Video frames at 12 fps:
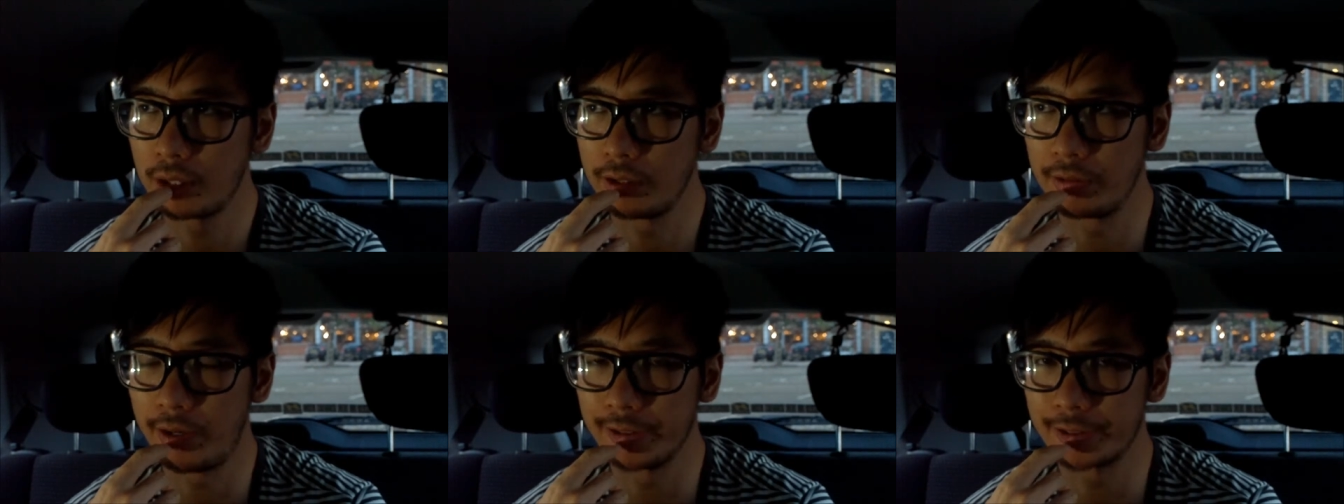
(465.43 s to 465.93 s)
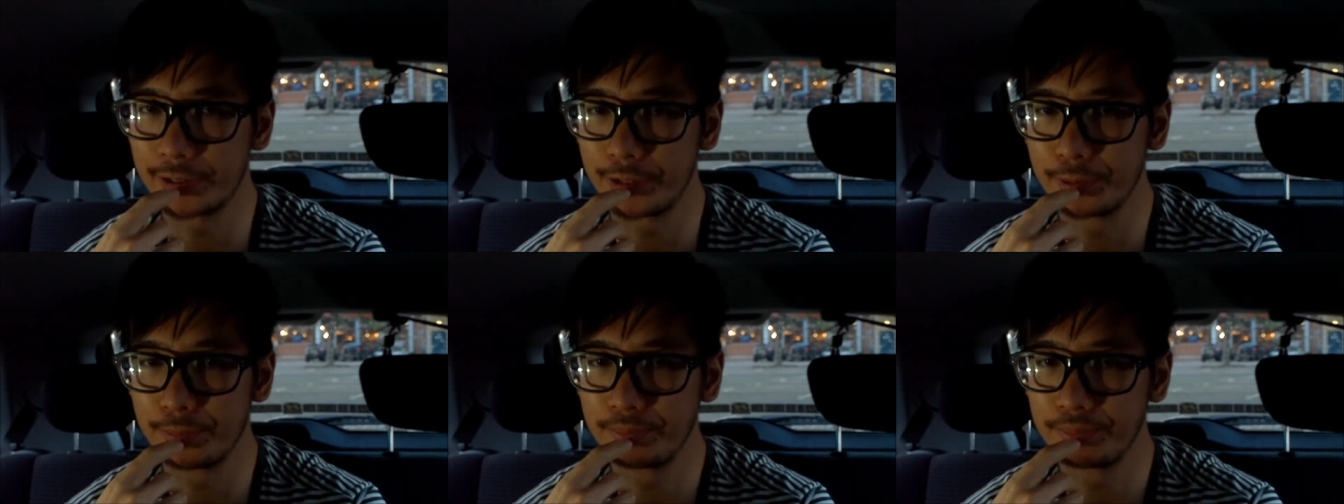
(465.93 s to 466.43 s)
kind of art
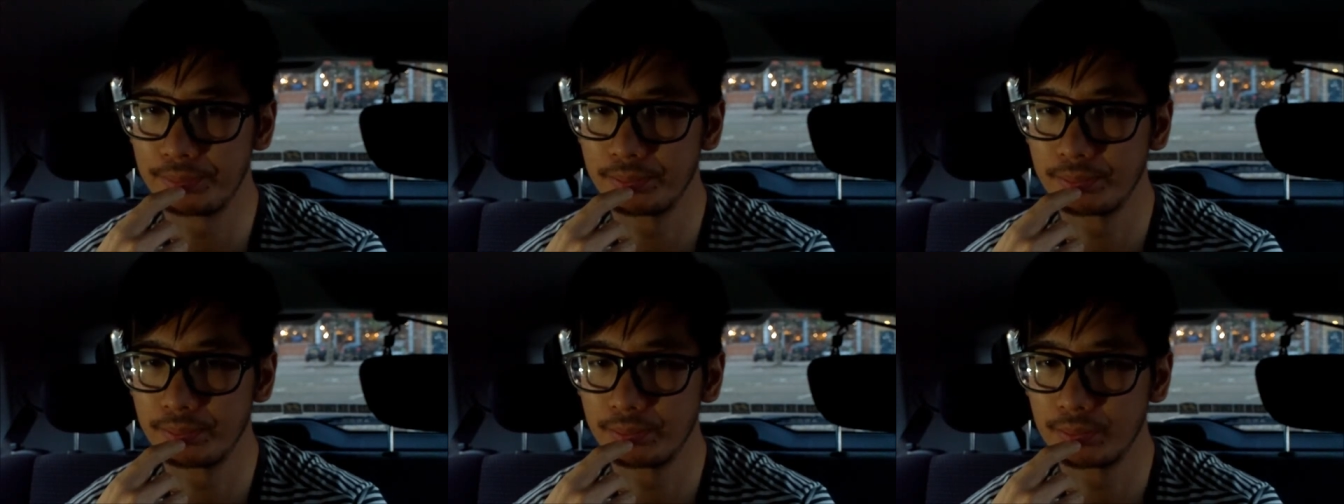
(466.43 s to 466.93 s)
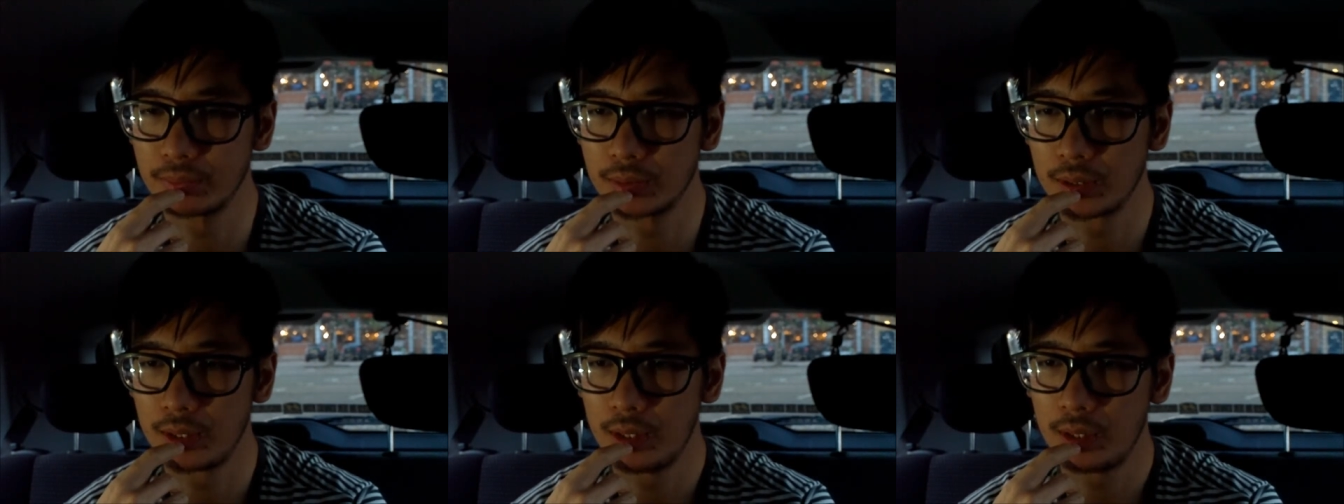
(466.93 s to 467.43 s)
style.
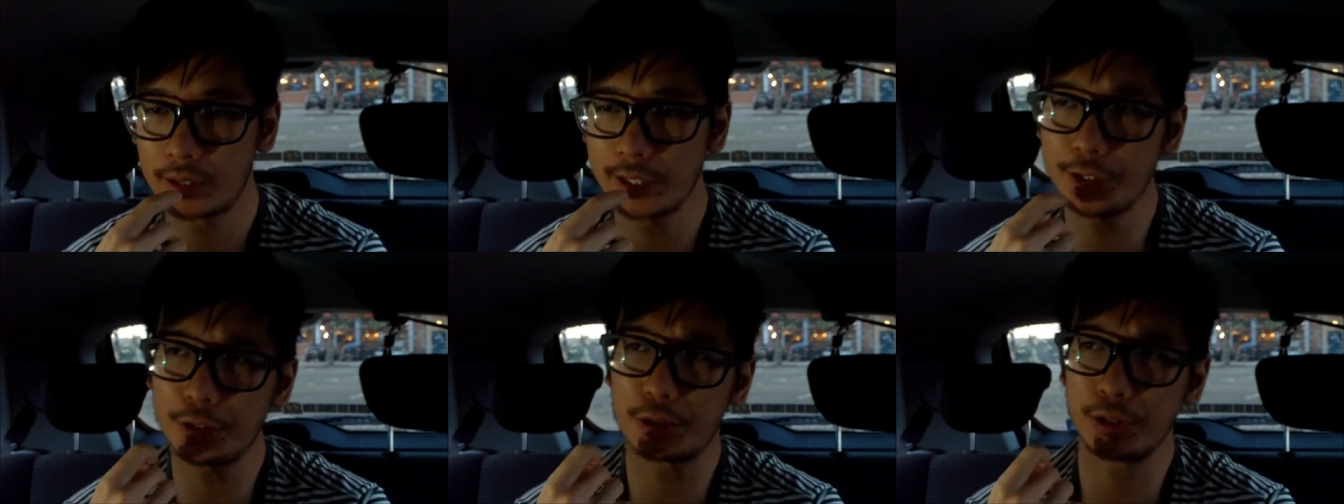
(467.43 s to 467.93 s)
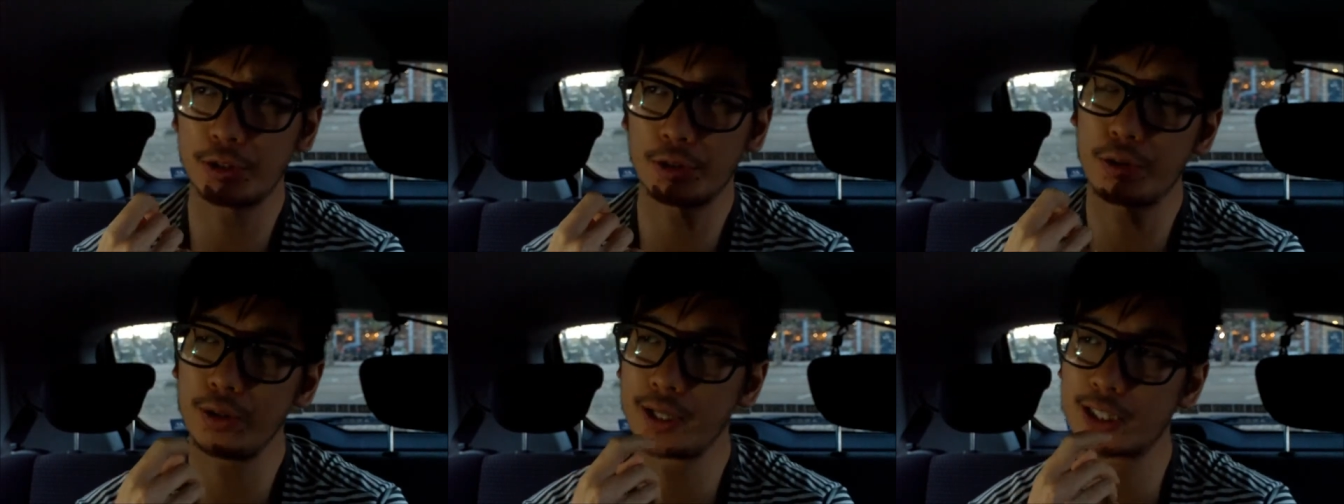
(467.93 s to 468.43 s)
I guess you could, you
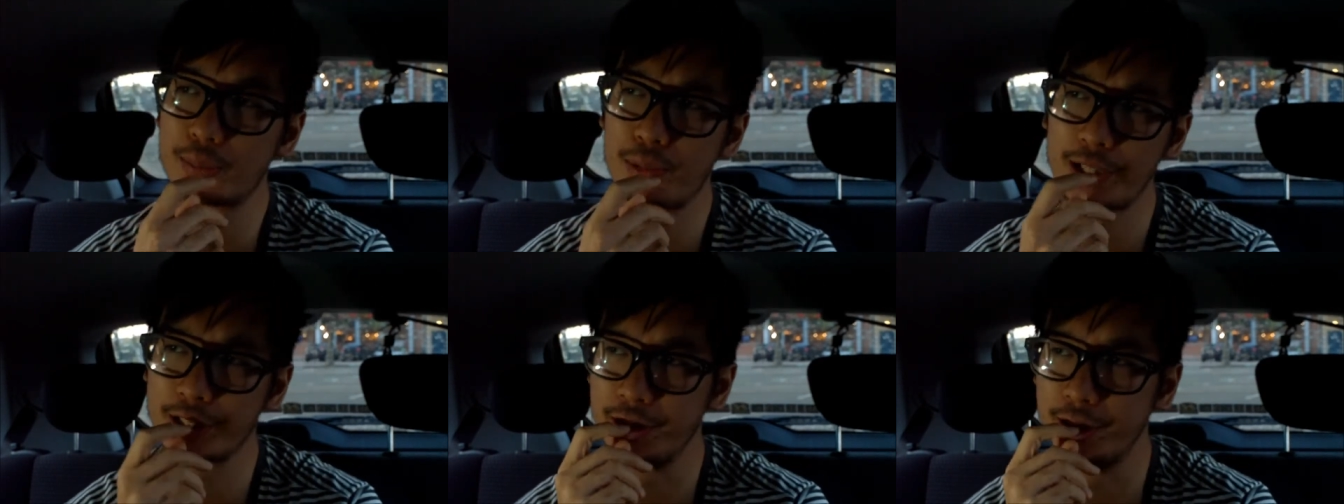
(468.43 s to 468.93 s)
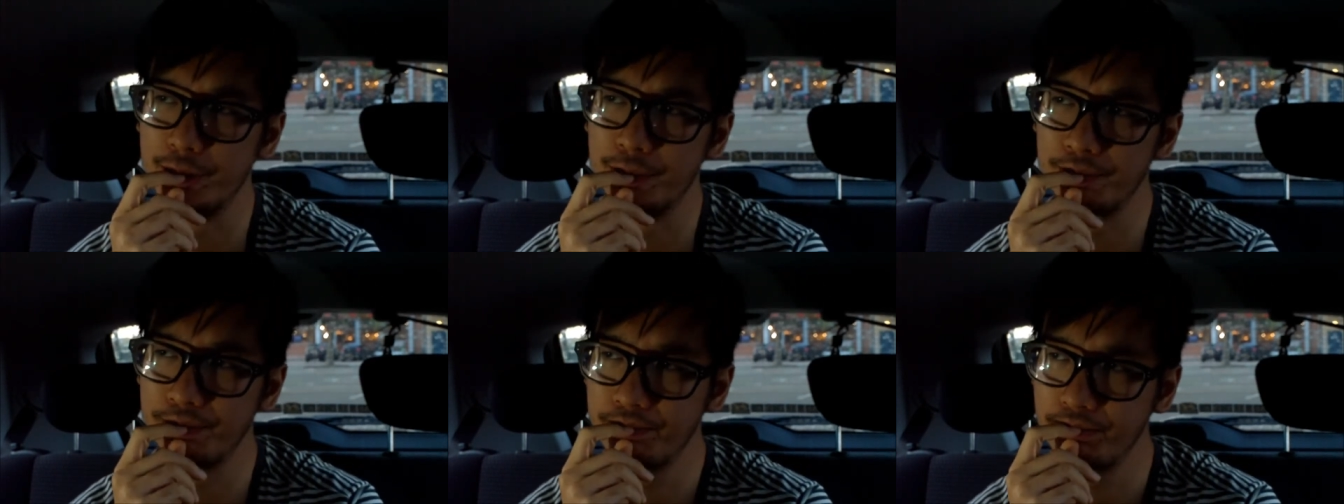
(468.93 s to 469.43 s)
could call it
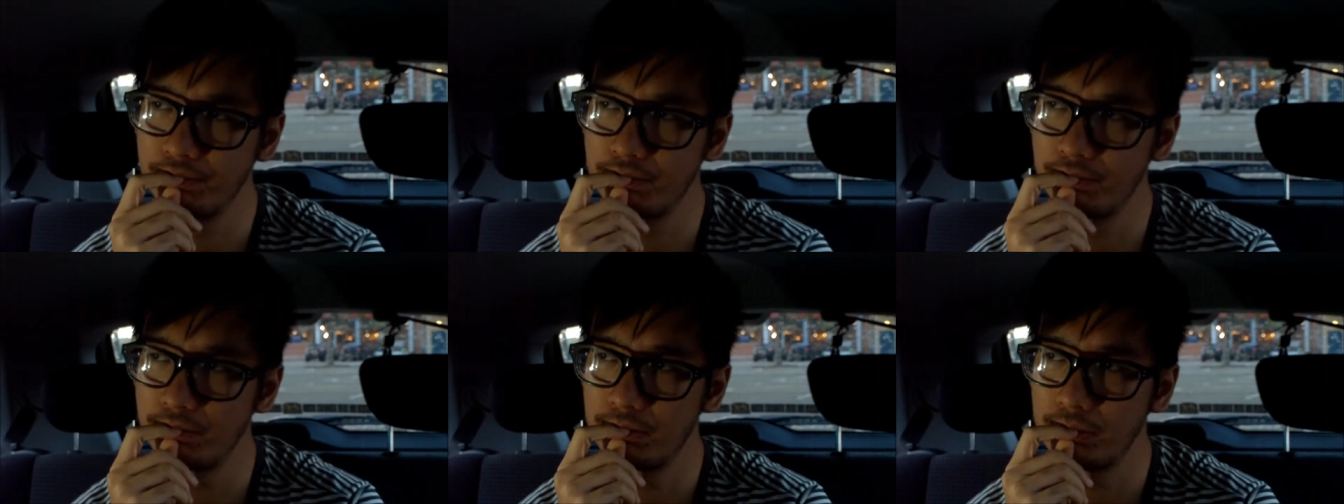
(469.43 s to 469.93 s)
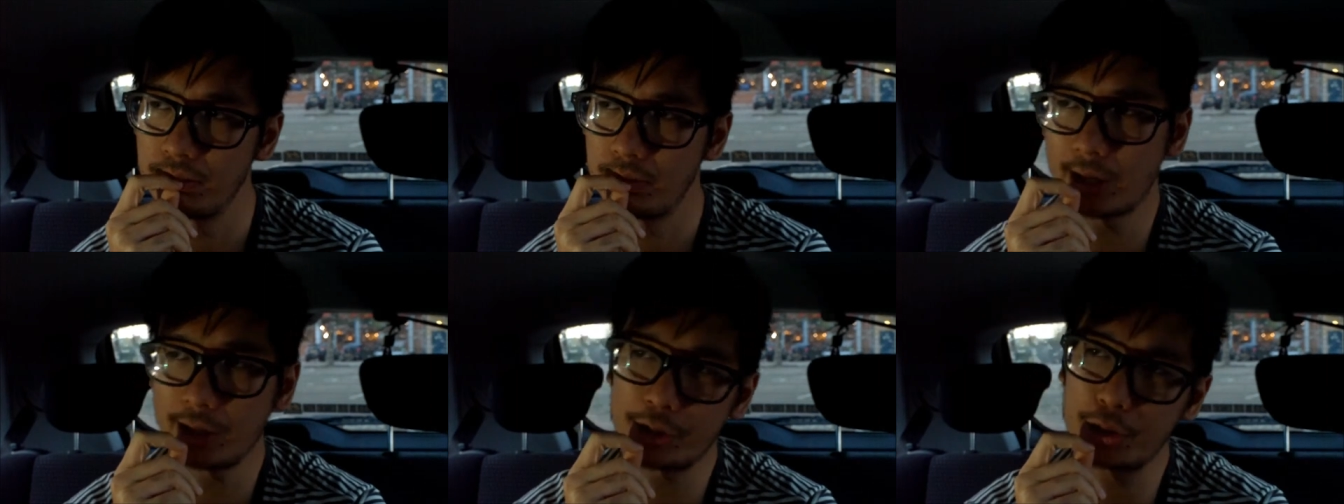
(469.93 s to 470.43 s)
expressionism.
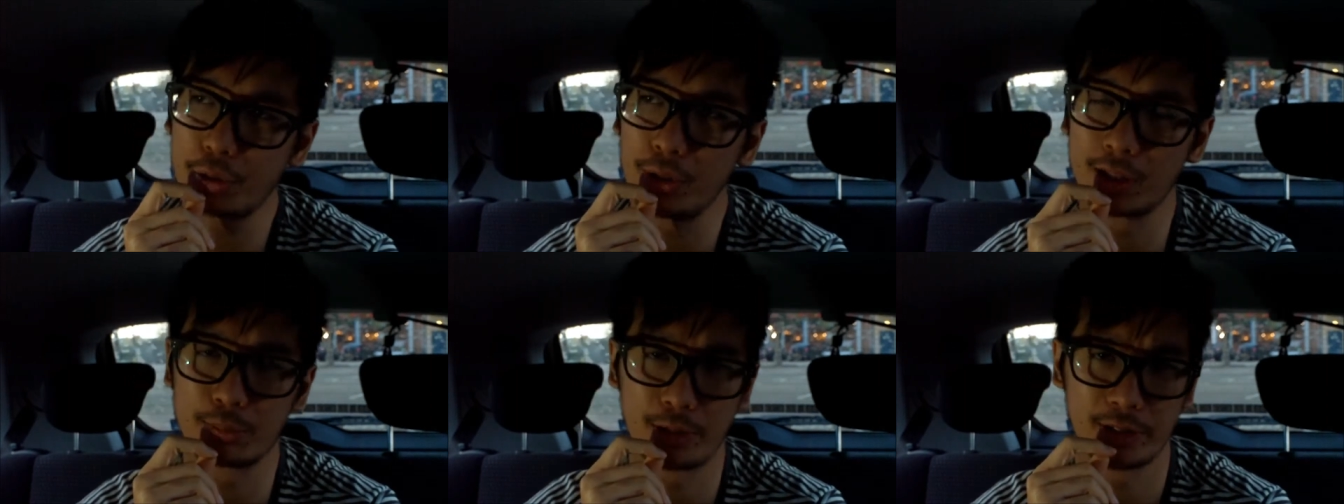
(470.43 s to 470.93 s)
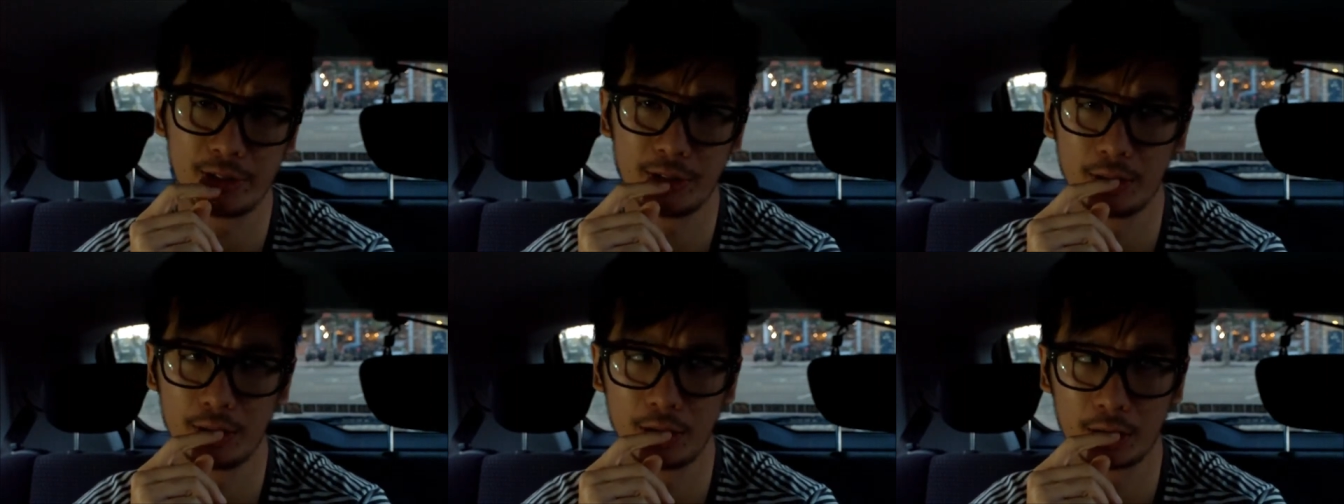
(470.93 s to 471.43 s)
I guess you could call it
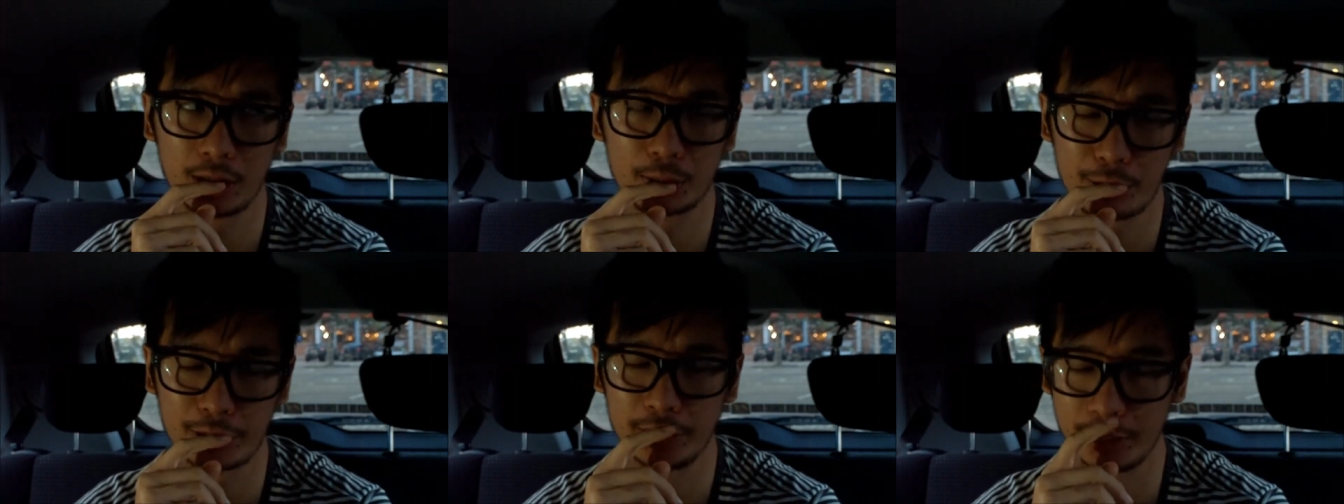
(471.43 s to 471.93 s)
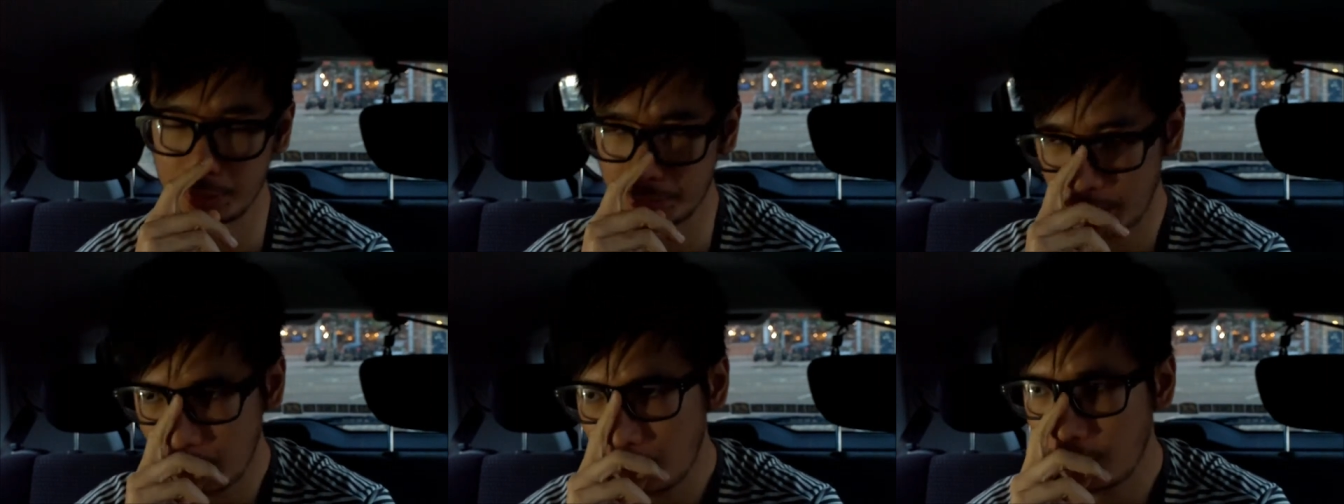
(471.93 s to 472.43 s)
expressionism, uh, expressionism.
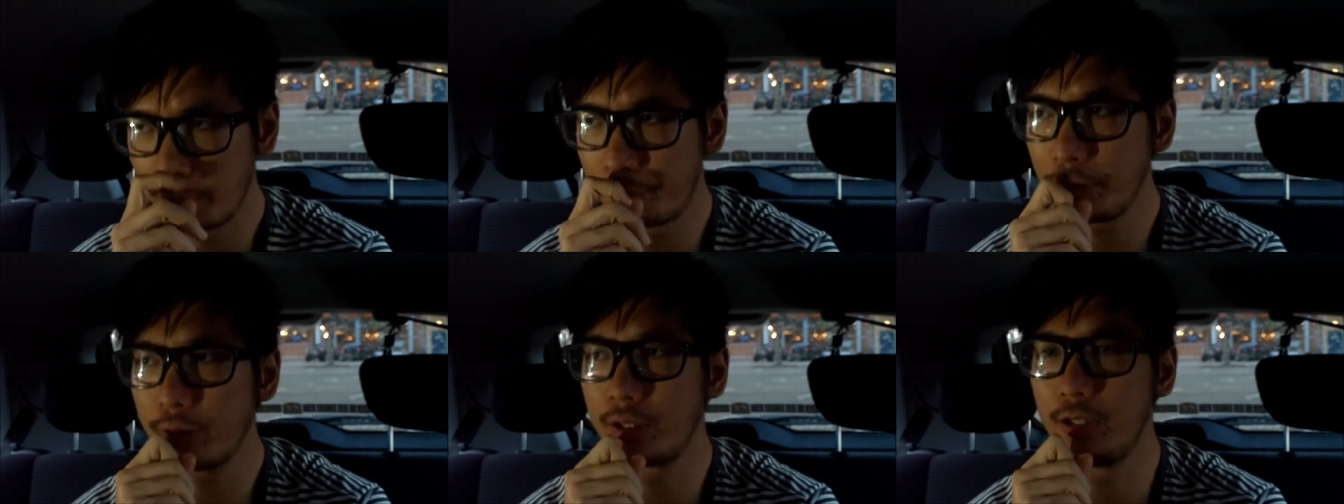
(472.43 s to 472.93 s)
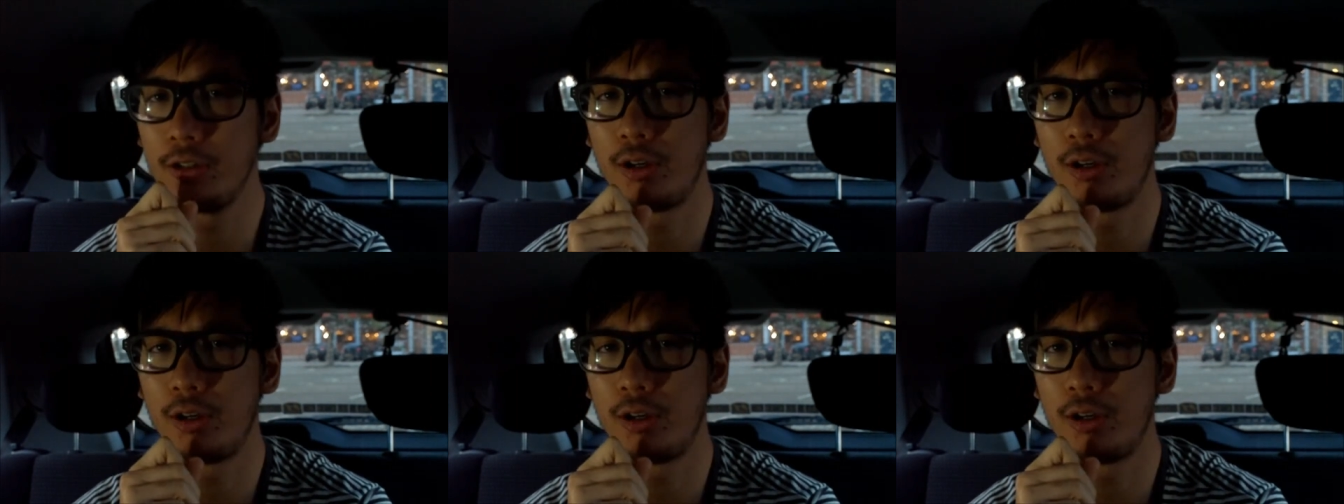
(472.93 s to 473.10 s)
I feel that the